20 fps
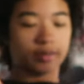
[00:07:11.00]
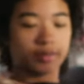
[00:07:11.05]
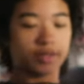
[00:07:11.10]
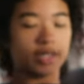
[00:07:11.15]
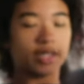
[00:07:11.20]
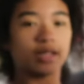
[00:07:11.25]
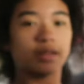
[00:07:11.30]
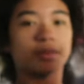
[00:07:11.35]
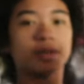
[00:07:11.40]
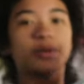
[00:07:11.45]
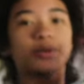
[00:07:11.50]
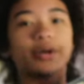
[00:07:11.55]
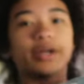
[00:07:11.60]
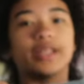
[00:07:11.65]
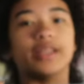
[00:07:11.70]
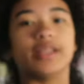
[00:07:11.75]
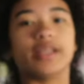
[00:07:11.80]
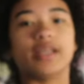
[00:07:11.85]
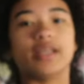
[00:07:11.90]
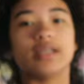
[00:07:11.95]
thinking about
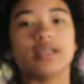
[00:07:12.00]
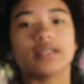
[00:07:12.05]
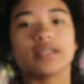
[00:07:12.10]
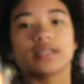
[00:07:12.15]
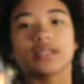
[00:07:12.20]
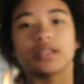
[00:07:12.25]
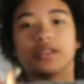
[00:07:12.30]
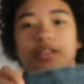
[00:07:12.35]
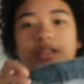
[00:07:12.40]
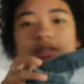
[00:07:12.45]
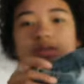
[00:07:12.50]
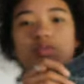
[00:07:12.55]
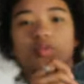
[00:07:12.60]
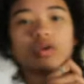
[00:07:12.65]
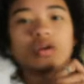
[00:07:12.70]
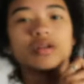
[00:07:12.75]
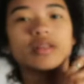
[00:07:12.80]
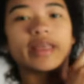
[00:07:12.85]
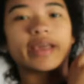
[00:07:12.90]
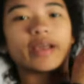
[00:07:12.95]
wearing these these
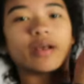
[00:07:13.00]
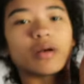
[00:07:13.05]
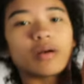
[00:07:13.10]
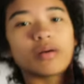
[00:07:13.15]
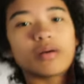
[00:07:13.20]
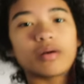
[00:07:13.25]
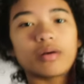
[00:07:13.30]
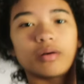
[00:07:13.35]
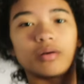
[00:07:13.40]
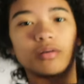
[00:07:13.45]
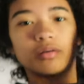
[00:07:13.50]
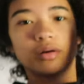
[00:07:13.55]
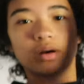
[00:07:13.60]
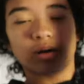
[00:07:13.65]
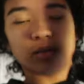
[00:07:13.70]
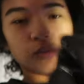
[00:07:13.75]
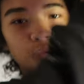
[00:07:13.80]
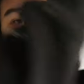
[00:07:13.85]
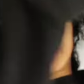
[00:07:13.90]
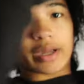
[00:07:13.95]
were like
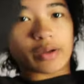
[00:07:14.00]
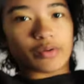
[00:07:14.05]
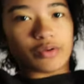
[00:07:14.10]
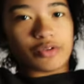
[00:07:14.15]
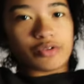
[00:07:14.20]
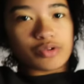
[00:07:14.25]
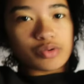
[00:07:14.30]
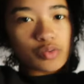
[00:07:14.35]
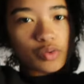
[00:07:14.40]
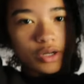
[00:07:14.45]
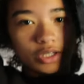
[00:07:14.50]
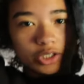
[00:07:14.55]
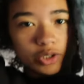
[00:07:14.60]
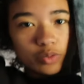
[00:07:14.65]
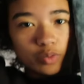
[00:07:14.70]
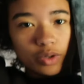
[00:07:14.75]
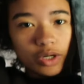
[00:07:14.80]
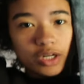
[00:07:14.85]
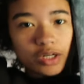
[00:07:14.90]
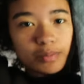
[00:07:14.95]
on um, what i used to wear
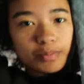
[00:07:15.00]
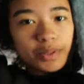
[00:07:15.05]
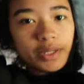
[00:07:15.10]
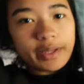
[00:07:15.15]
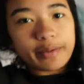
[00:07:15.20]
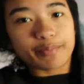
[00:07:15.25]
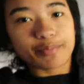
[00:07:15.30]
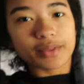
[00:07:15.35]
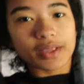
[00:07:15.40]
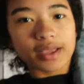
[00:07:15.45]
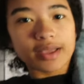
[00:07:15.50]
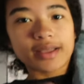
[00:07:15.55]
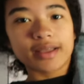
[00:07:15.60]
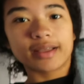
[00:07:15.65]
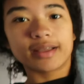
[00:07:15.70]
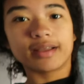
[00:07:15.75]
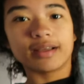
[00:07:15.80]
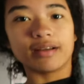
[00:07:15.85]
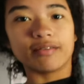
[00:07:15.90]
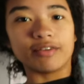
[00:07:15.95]
to work but
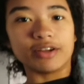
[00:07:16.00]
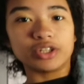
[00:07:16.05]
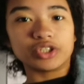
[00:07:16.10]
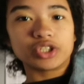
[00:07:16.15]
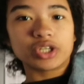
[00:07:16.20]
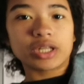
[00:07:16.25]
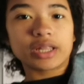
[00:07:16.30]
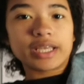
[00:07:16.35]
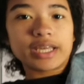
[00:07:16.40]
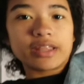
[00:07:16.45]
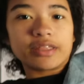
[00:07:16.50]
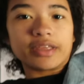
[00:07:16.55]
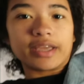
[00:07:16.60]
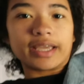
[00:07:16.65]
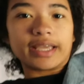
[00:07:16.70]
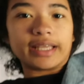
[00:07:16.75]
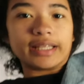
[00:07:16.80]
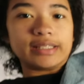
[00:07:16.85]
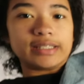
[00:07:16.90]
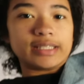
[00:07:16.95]
eventually
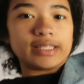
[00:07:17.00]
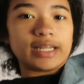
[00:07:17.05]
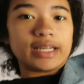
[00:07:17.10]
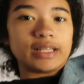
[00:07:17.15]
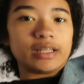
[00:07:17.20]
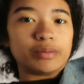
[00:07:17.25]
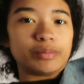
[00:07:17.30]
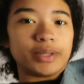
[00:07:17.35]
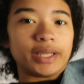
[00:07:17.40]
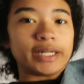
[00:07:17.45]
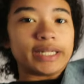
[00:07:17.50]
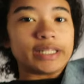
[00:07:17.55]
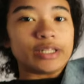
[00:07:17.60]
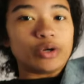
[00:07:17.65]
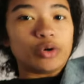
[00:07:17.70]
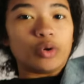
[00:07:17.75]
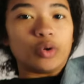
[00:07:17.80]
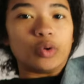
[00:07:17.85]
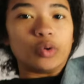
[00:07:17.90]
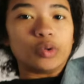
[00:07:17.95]
they did end up getting
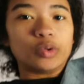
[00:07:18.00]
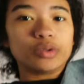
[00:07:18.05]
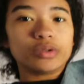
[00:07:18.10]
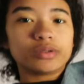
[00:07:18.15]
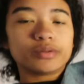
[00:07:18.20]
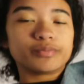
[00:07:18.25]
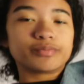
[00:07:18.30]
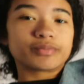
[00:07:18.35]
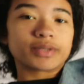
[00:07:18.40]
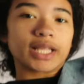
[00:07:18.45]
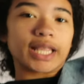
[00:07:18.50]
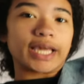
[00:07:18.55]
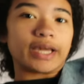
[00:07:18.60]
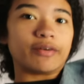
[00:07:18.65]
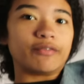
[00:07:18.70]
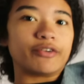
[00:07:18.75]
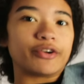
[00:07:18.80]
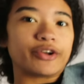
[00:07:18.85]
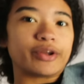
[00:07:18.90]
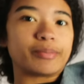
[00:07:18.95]
a hole like
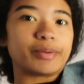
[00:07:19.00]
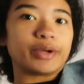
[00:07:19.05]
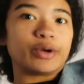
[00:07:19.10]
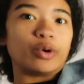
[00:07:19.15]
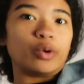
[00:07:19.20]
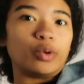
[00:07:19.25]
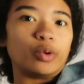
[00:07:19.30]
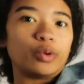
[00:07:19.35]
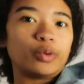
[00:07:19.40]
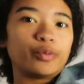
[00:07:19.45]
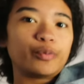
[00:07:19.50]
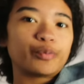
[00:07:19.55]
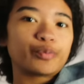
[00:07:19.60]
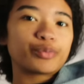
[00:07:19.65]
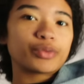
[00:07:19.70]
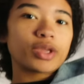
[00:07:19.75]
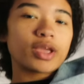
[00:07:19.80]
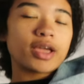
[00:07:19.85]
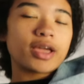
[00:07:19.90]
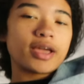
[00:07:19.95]
a very big hole
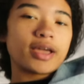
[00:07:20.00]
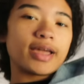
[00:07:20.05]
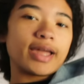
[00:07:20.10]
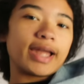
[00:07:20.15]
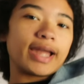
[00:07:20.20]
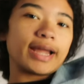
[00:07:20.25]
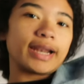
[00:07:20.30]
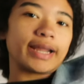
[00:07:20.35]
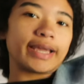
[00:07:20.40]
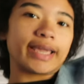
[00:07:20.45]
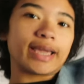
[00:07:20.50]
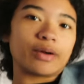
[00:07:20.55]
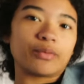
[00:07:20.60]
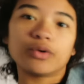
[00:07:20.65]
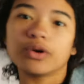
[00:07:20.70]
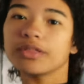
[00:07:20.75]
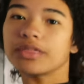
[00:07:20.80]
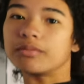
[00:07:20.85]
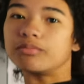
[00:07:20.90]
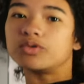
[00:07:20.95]
and i
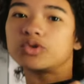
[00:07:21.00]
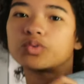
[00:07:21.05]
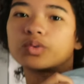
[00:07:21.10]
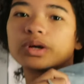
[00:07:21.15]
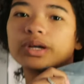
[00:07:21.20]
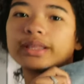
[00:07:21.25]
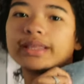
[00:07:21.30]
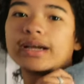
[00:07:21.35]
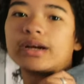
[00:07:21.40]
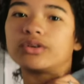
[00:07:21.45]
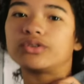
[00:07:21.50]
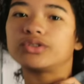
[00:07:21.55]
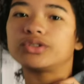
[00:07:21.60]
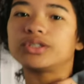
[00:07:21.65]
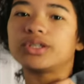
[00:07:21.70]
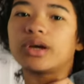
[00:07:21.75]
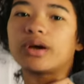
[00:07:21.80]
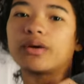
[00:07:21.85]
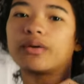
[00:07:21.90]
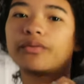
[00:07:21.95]
can't wear them to work now
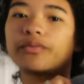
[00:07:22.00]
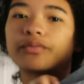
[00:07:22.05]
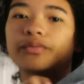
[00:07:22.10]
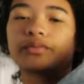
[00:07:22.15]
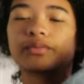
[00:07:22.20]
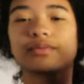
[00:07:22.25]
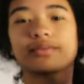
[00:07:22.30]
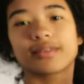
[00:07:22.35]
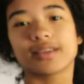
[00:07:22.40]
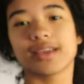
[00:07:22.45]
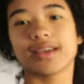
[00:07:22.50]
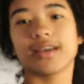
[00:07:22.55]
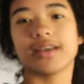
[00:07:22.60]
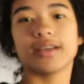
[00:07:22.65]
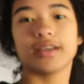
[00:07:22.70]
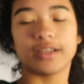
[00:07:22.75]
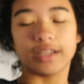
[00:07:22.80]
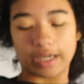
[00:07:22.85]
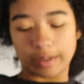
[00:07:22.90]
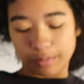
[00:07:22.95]
so
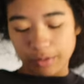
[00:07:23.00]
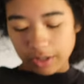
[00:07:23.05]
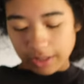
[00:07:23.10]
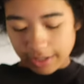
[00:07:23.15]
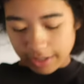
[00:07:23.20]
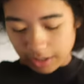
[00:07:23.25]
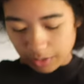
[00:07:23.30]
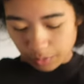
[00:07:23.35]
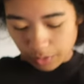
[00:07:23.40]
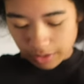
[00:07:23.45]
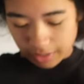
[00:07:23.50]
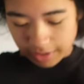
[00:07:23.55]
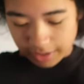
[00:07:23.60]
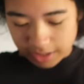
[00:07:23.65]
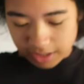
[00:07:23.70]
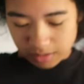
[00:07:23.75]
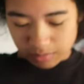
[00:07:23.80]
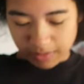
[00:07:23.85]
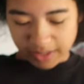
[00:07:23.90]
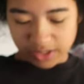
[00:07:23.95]
yeah i'm probably gonna wear
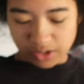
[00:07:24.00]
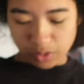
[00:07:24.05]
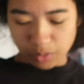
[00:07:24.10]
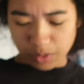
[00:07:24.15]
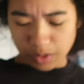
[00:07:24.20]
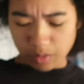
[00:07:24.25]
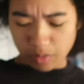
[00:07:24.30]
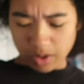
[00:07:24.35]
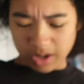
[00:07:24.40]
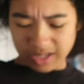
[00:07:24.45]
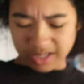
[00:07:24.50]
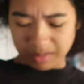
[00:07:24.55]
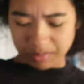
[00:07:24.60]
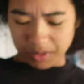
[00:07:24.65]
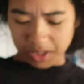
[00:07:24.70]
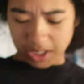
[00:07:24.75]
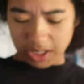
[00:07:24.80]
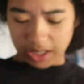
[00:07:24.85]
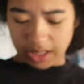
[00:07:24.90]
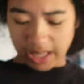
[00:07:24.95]
this but i don't want to wear
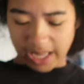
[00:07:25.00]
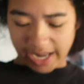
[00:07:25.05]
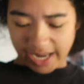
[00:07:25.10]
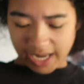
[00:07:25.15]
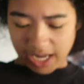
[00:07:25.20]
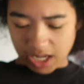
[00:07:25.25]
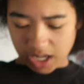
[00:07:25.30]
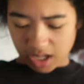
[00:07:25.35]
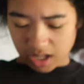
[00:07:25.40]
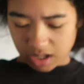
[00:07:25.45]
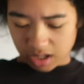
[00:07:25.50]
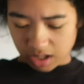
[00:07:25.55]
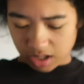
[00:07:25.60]
something light